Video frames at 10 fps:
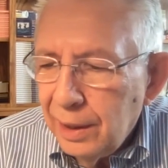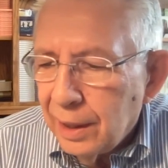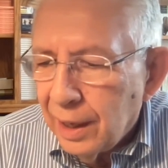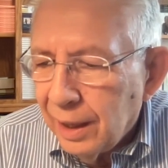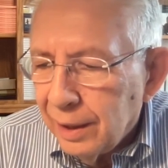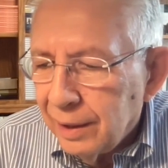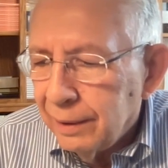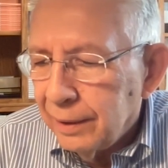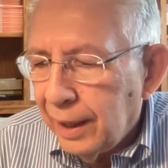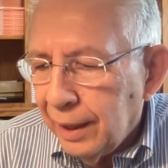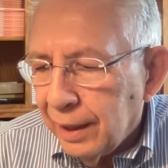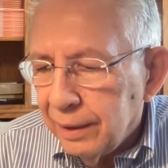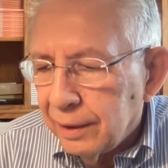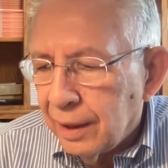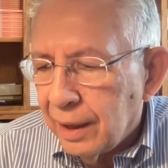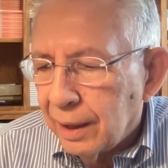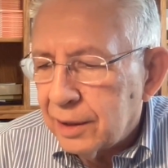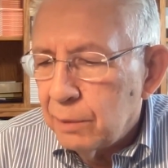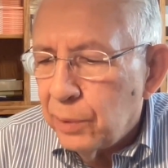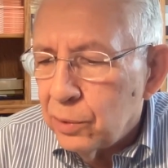And a
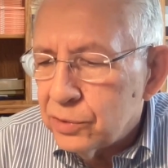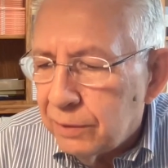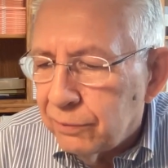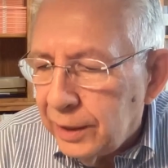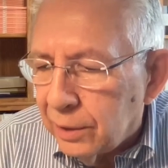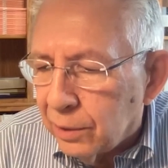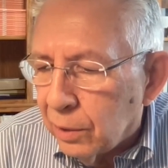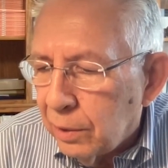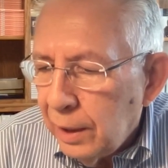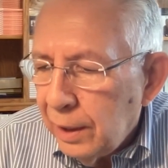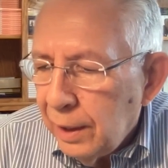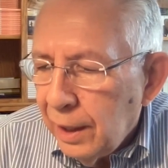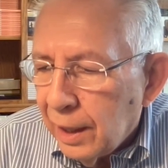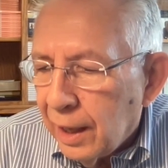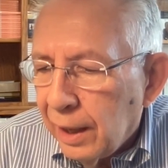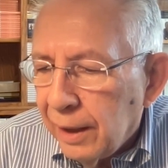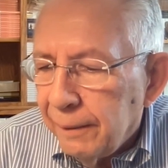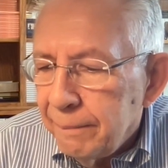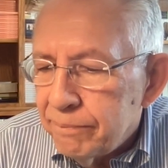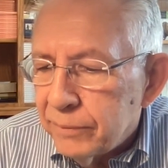compulsive leader
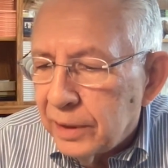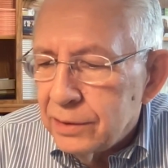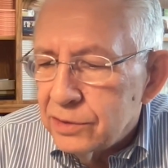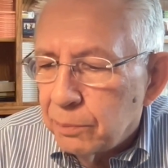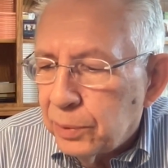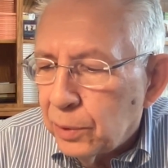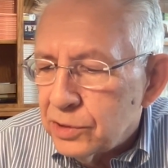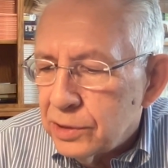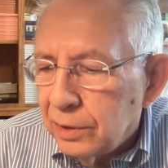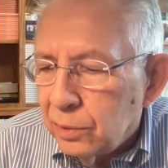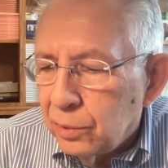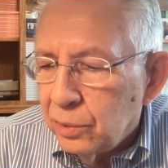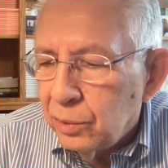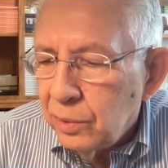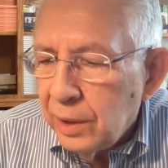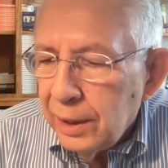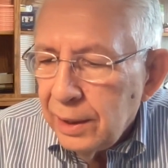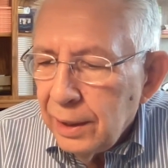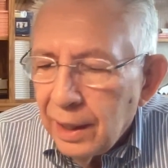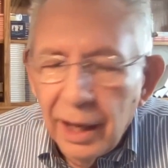is a person who
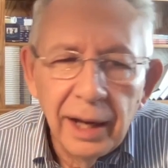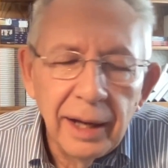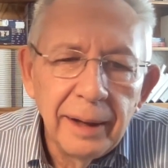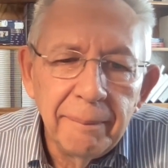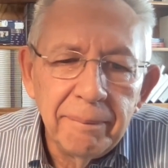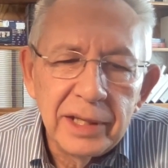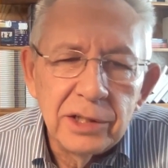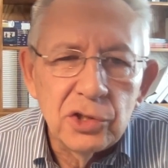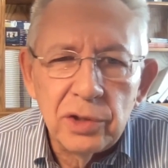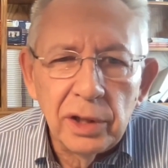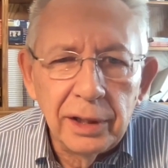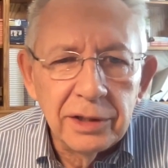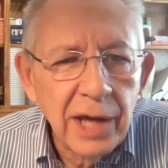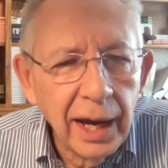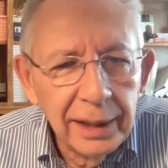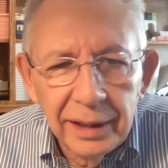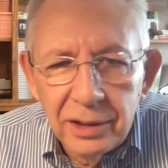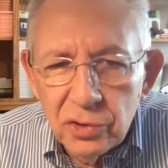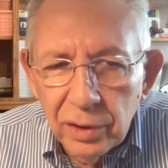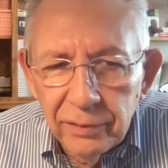is highly
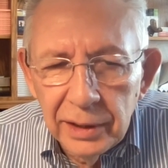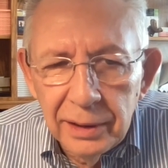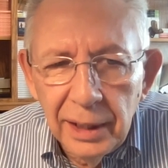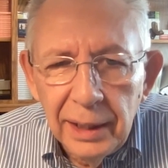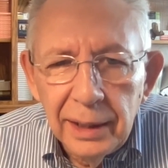driven.